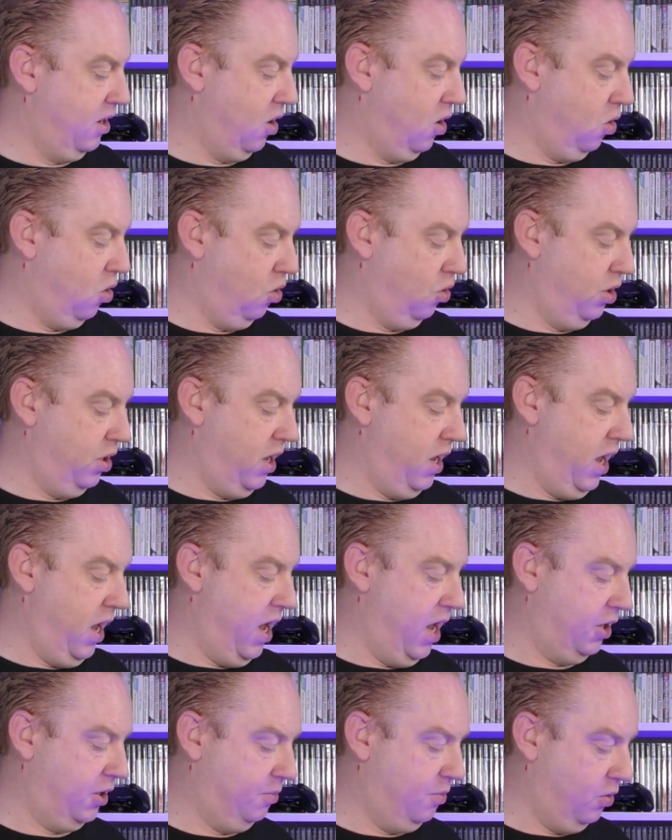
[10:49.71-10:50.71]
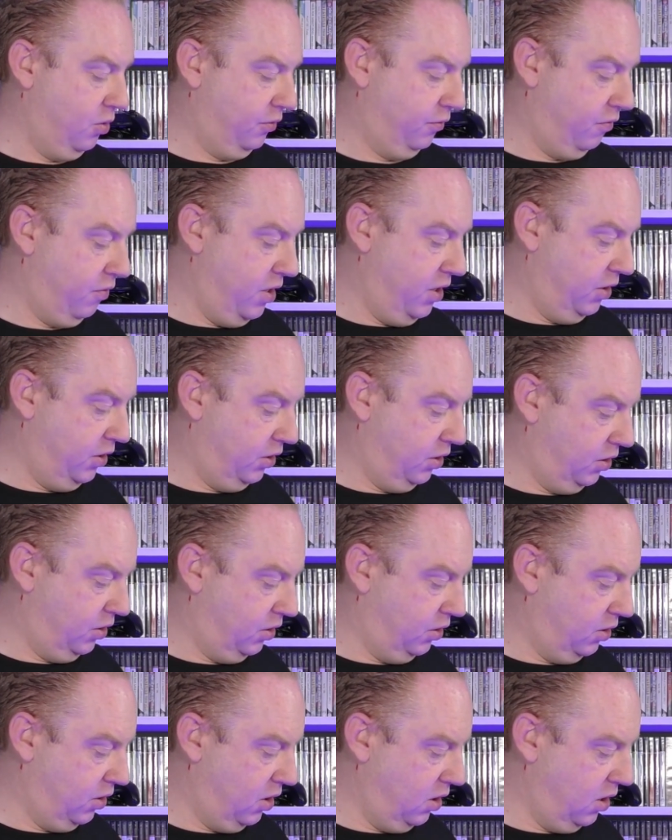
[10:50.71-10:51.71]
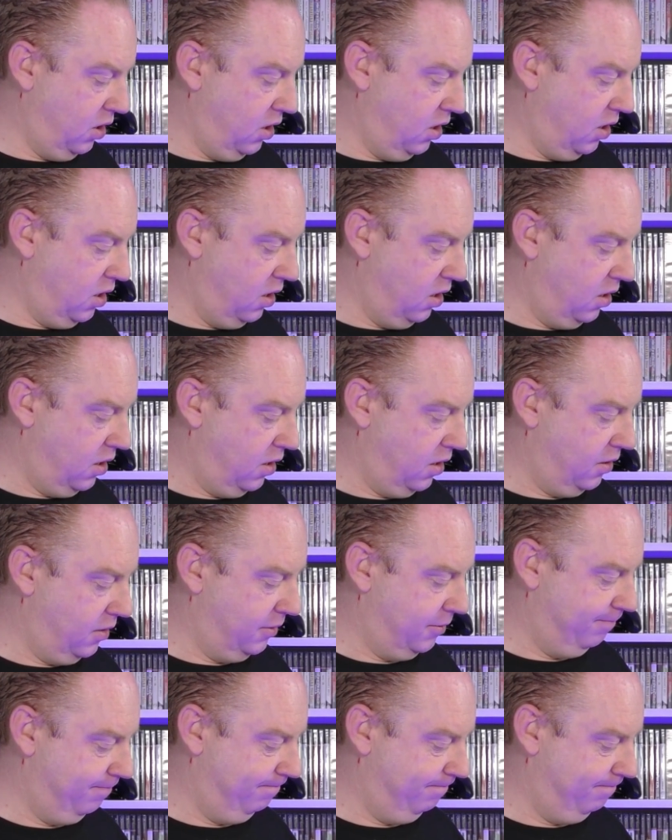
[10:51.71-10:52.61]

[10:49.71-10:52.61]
on the Xbox 360.